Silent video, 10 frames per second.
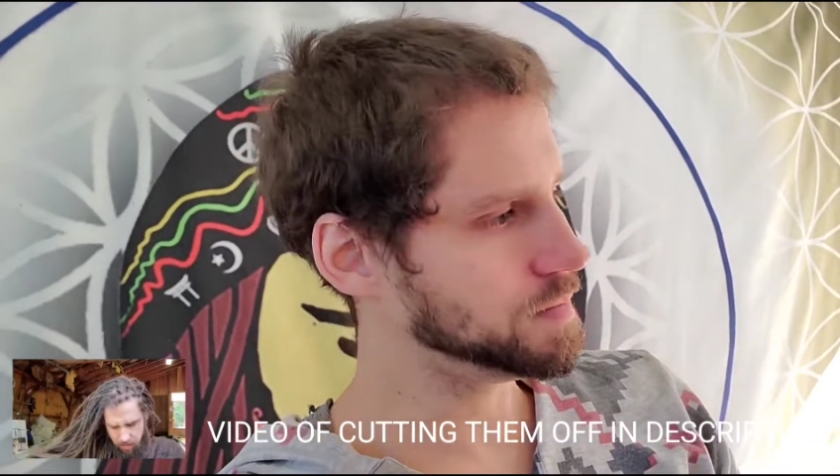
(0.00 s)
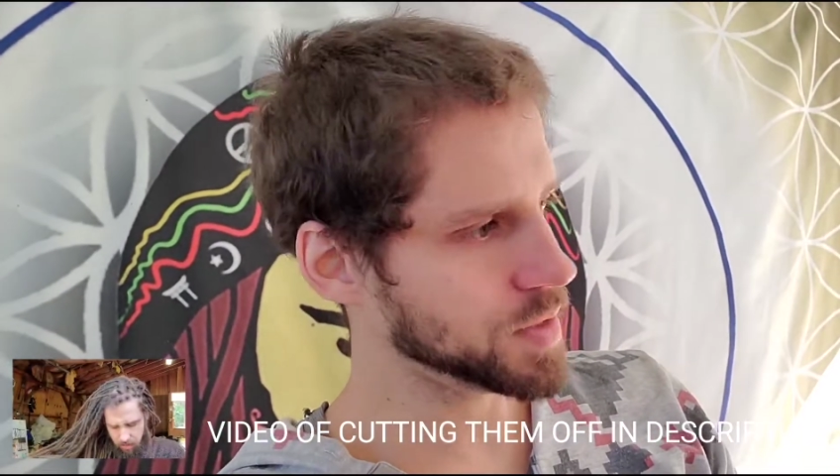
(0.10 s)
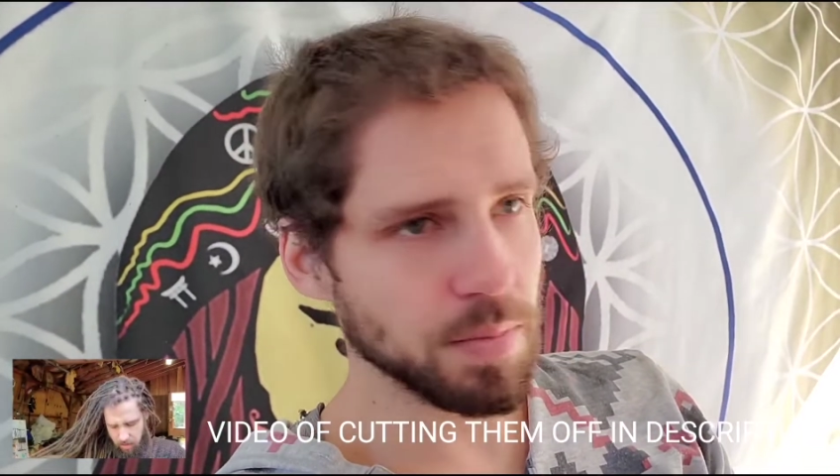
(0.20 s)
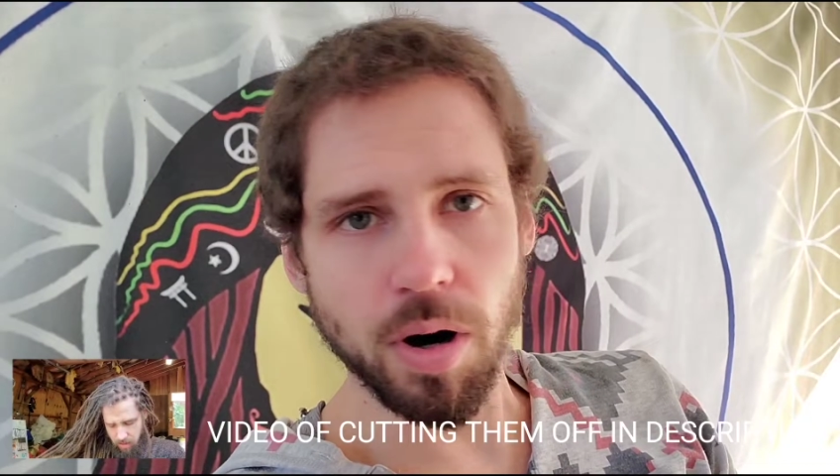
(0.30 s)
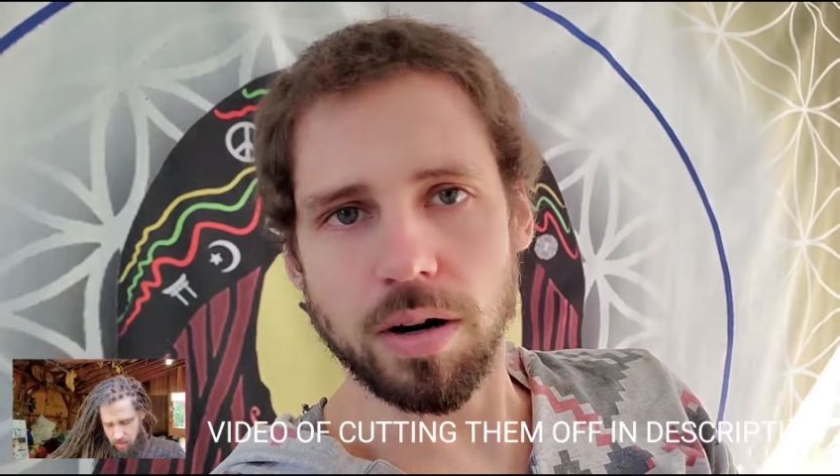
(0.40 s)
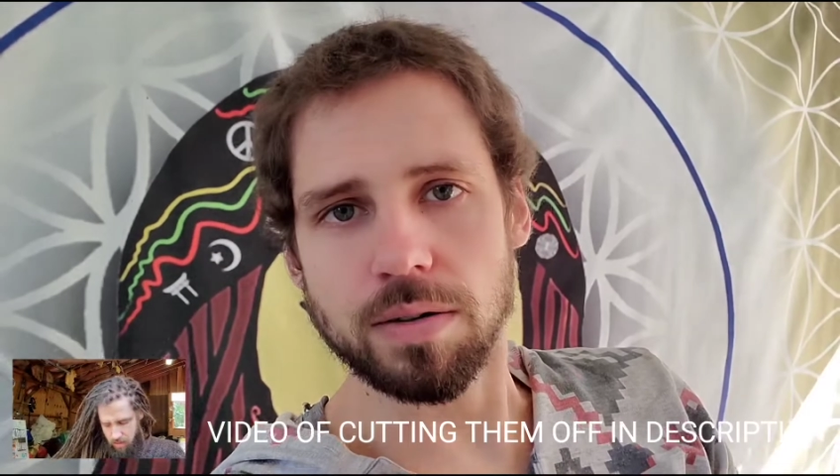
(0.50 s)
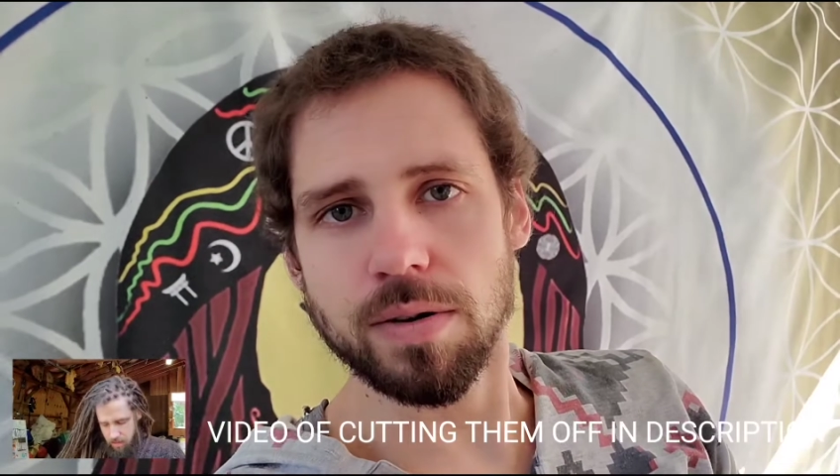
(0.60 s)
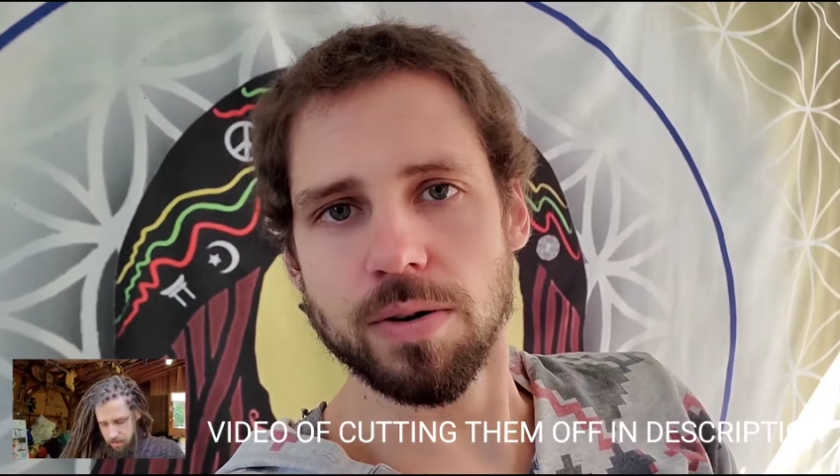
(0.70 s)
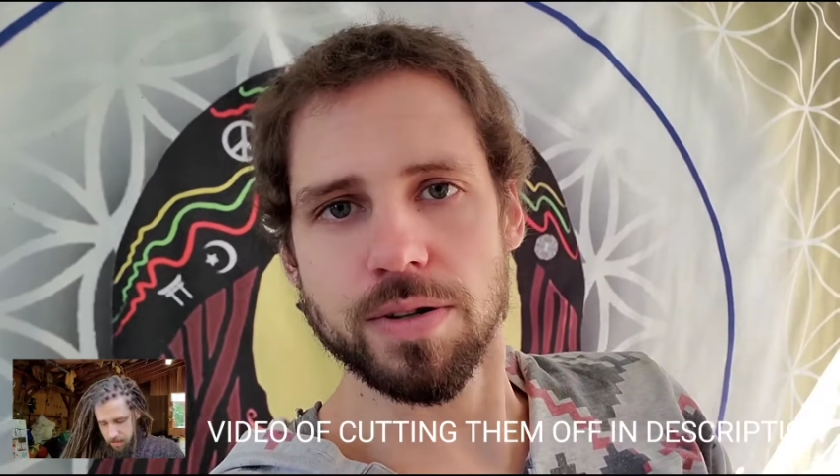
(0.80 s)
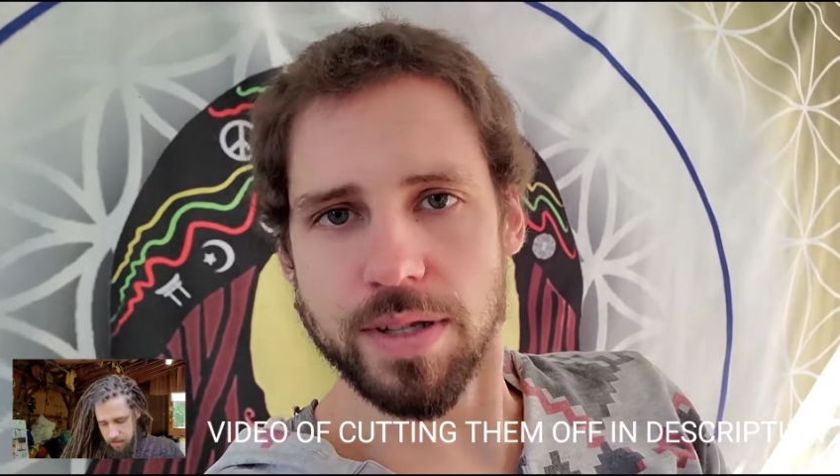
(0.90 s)
tomorrow
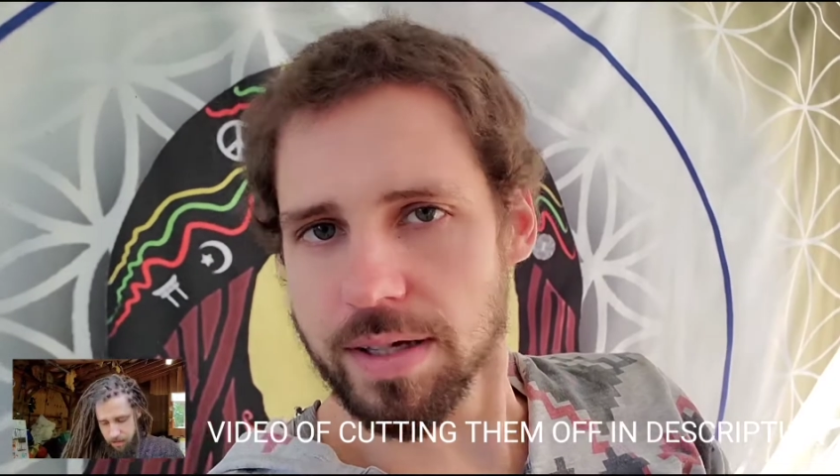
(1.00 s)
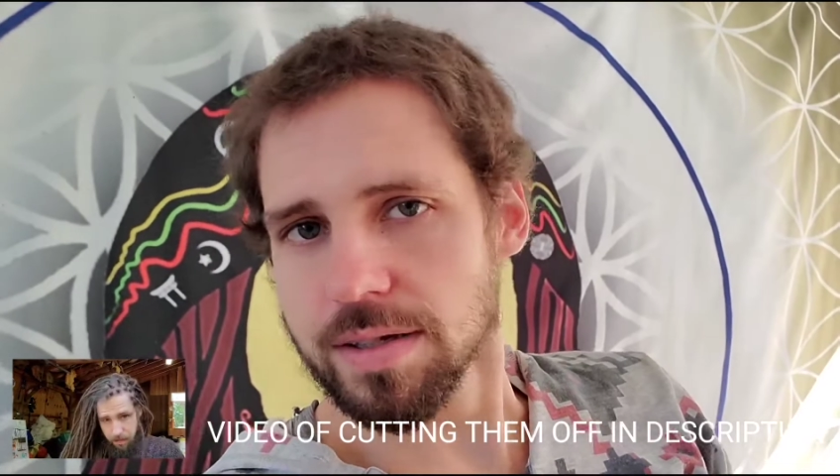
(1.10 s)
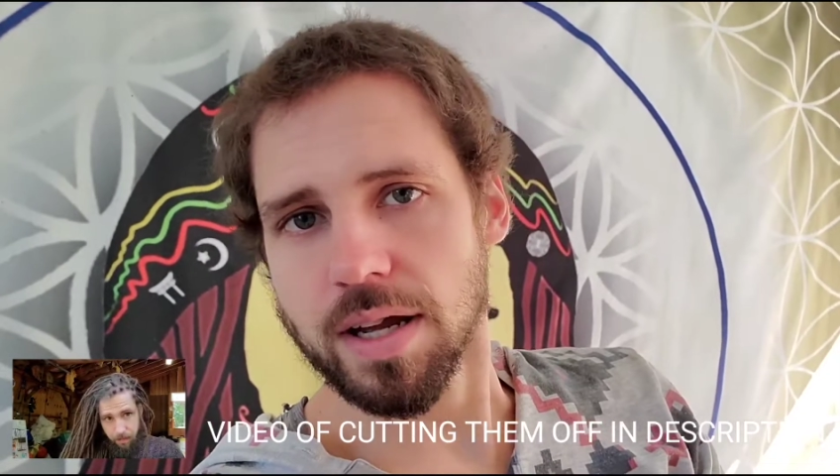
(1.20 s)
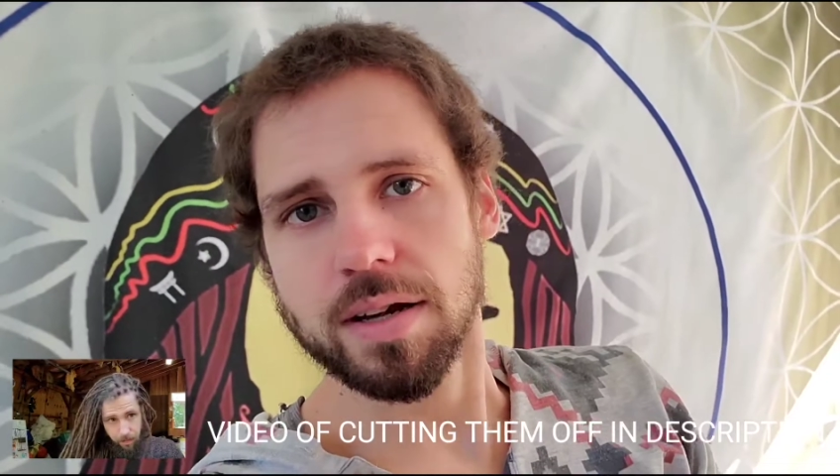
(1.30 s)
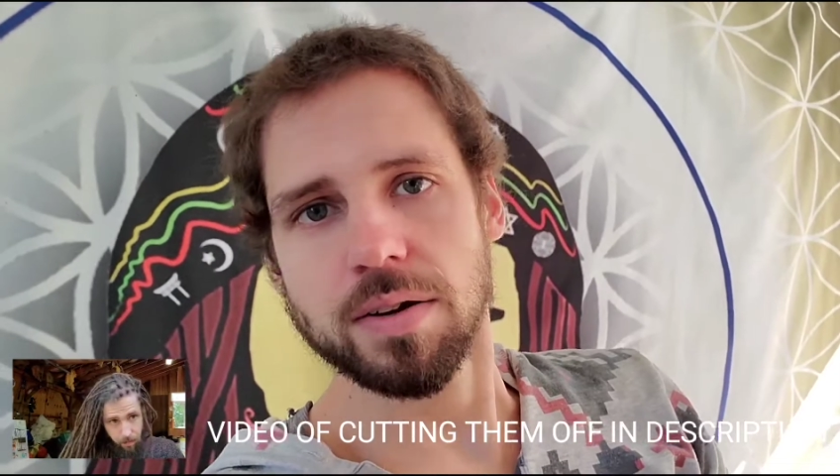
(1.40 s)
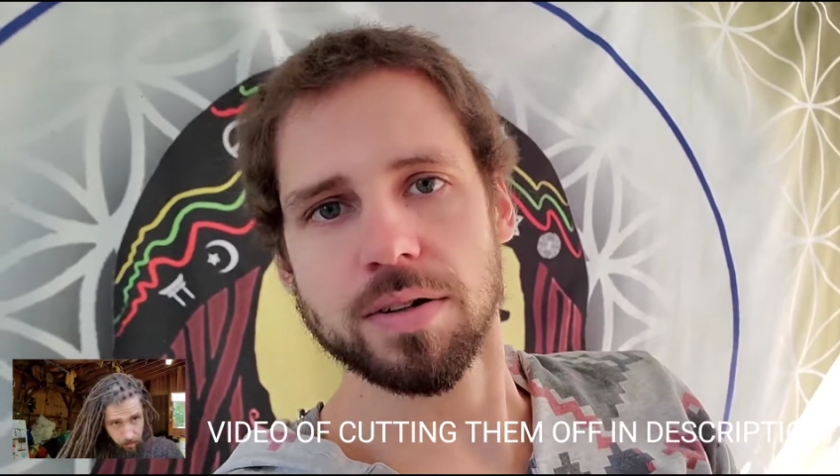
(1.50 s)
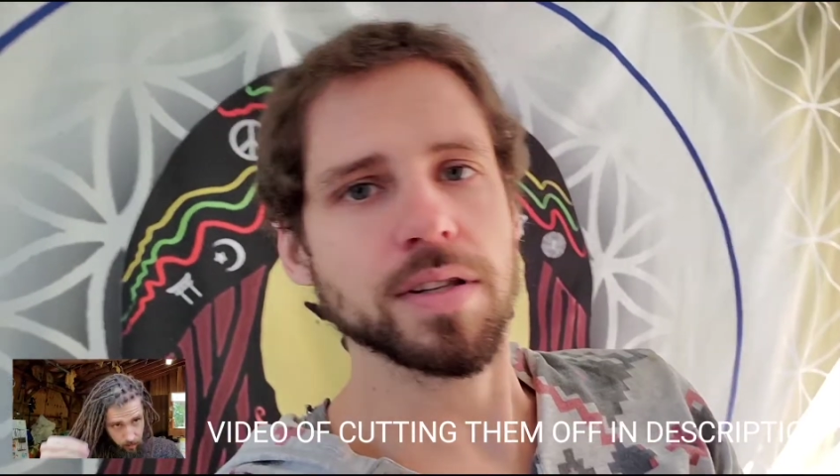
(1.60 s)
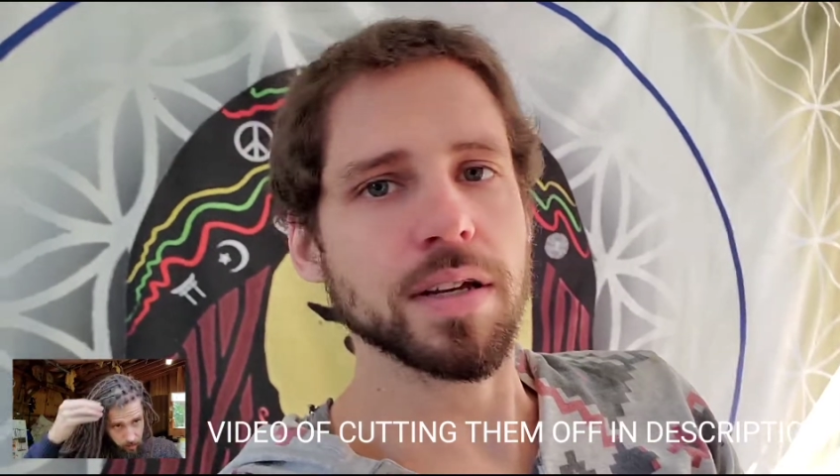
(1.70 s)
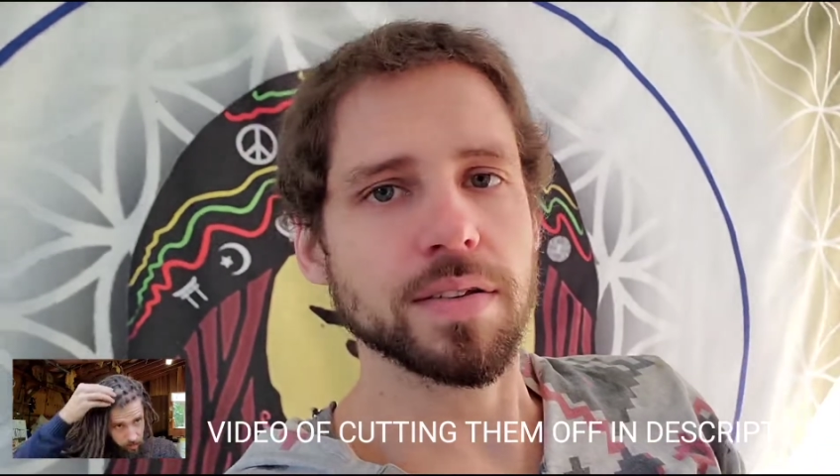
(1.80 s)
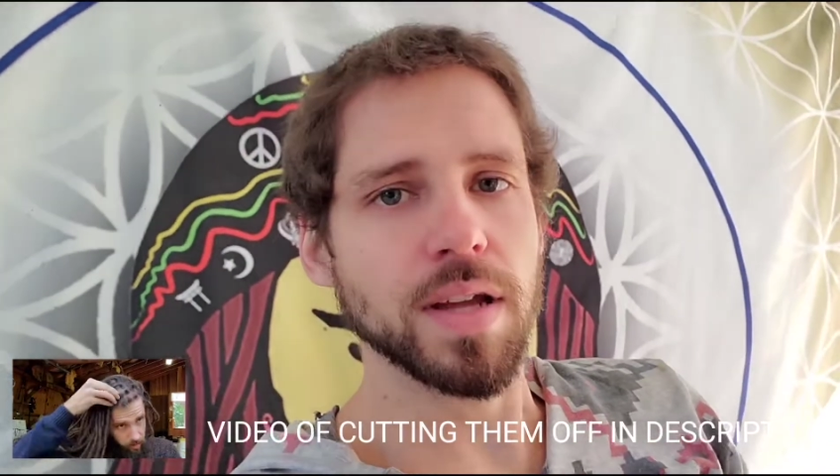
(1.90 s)
or the next day or the
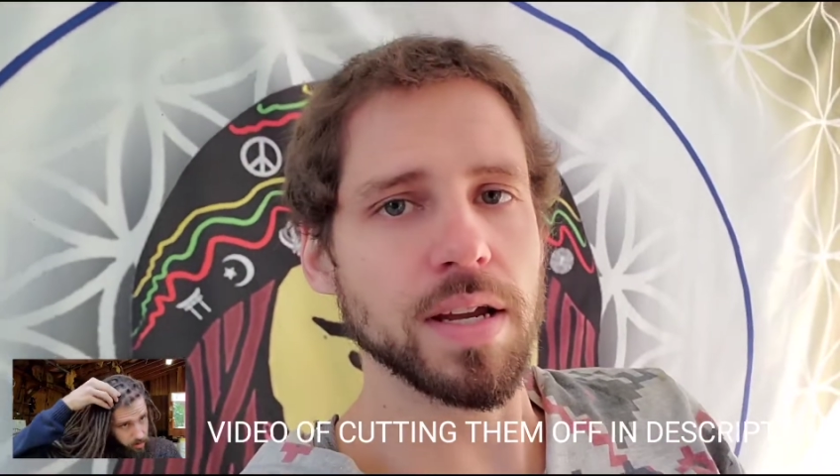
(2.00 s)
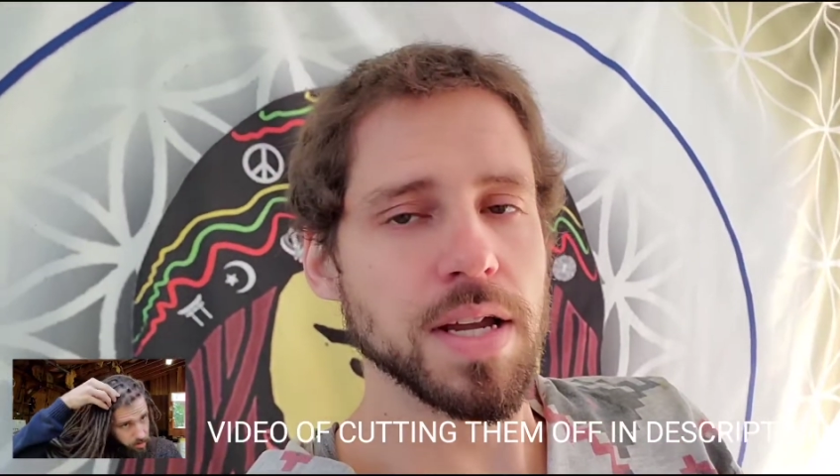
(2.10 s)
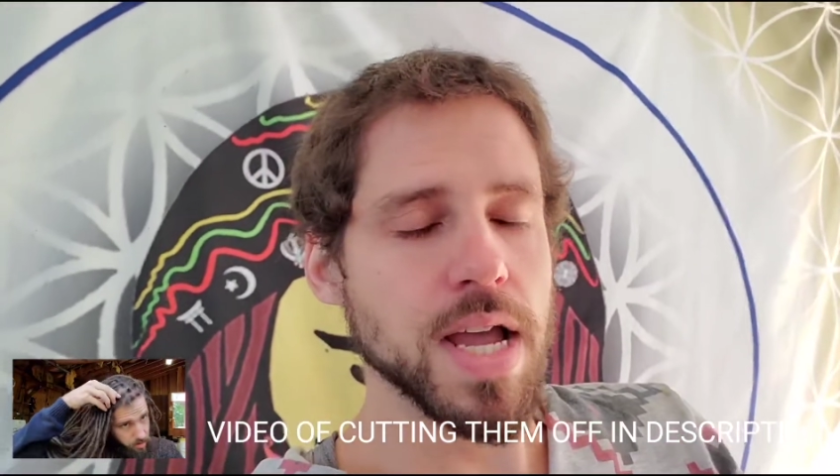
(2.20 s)
next day.